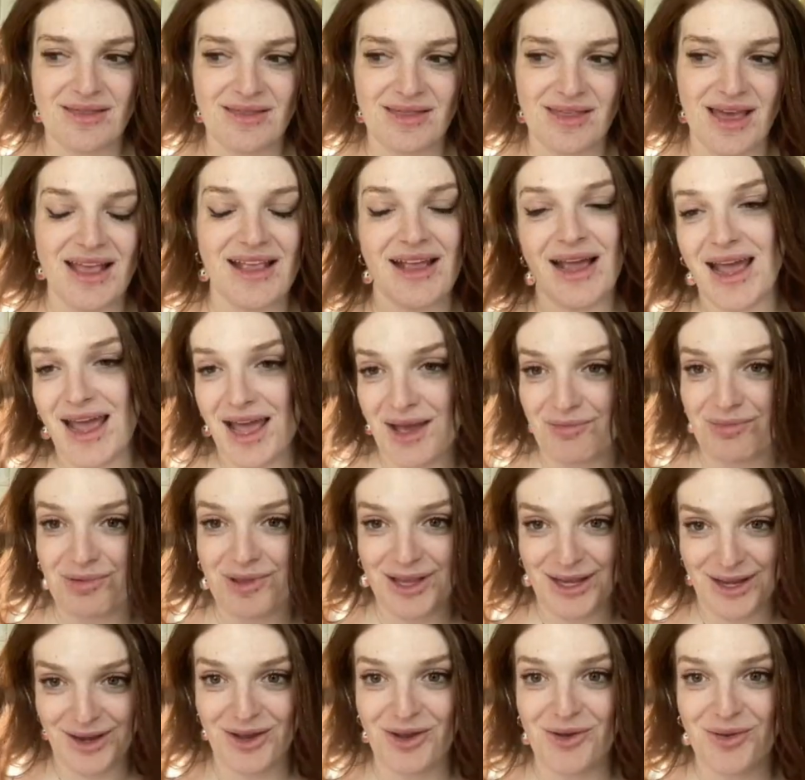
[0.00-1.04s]
am planning on
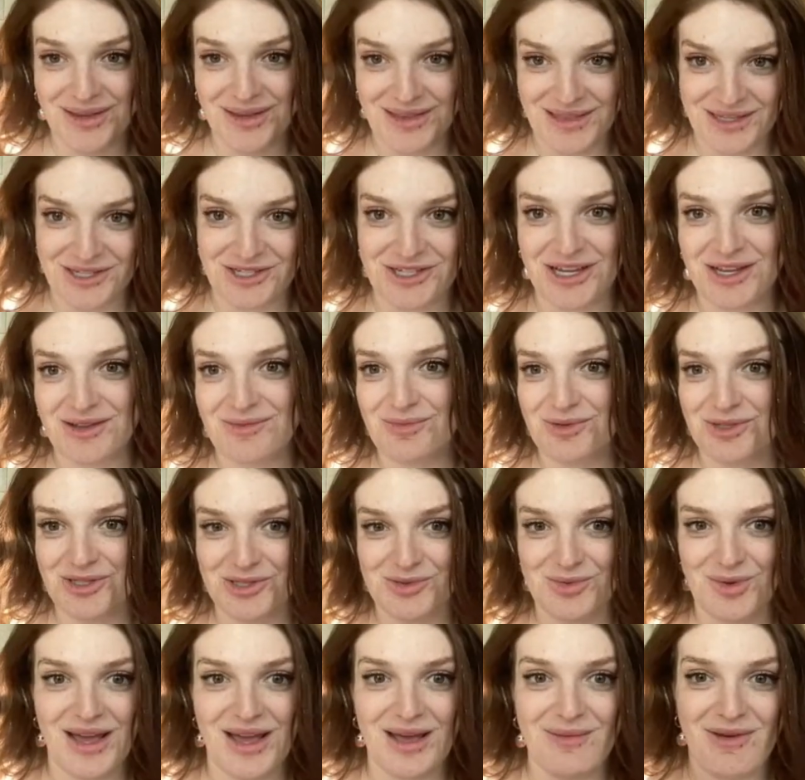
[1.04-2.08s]
going to the gym, which is why
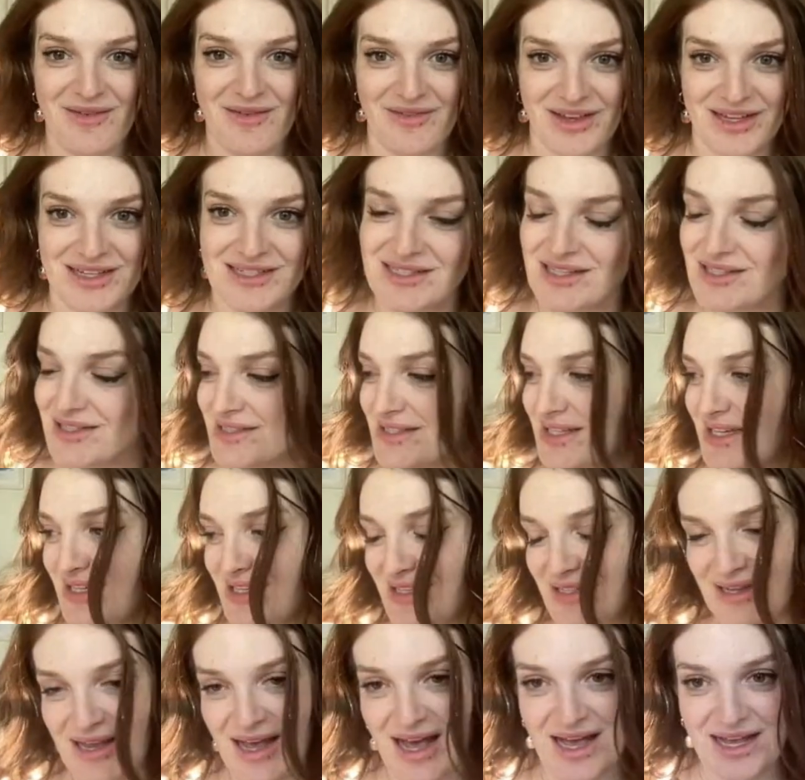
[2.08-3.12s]
I'm having a
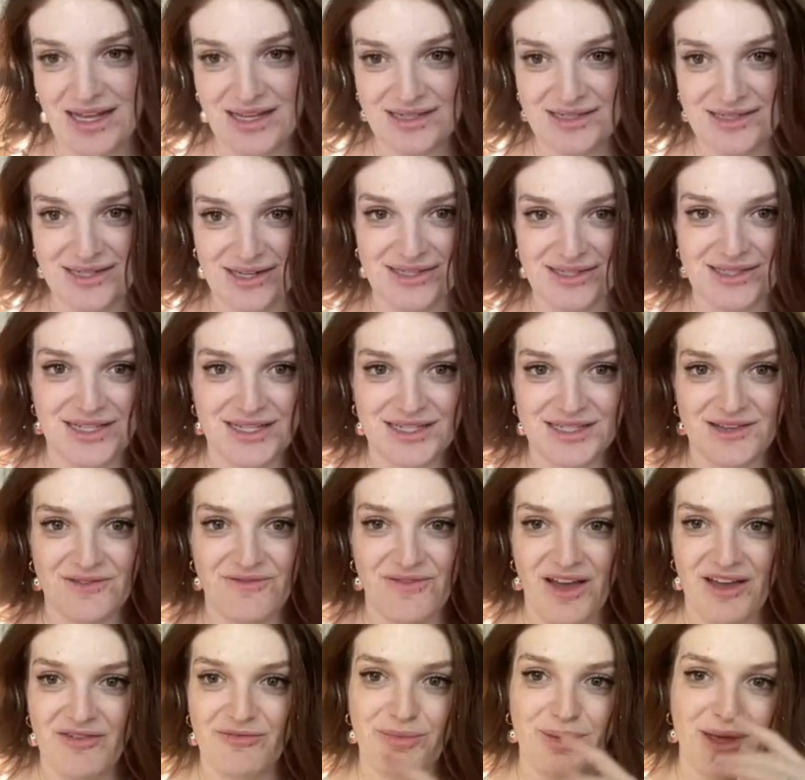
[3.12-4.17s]
Celsius at 5
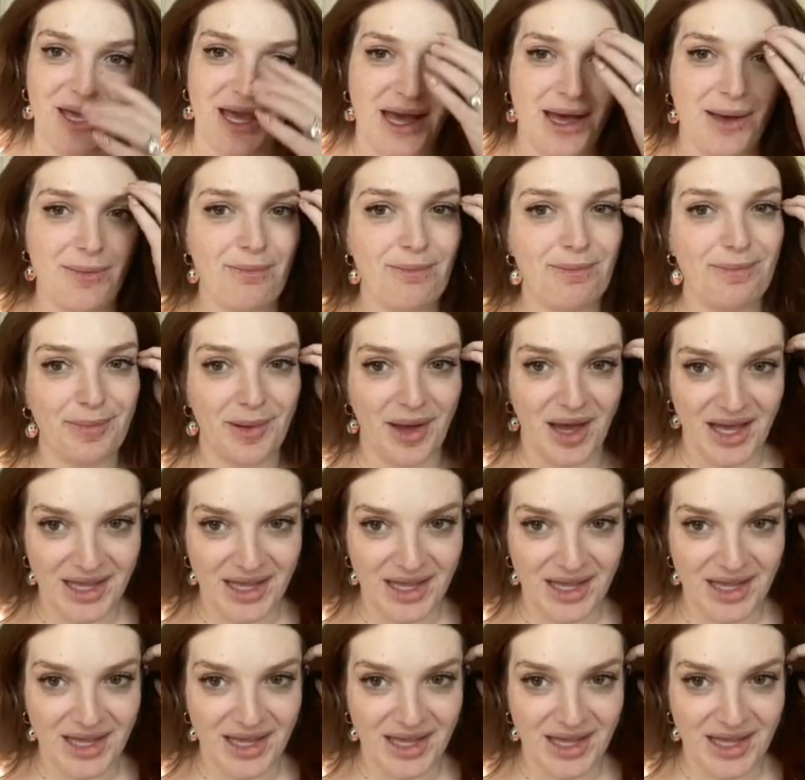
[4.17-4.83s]
p.m. But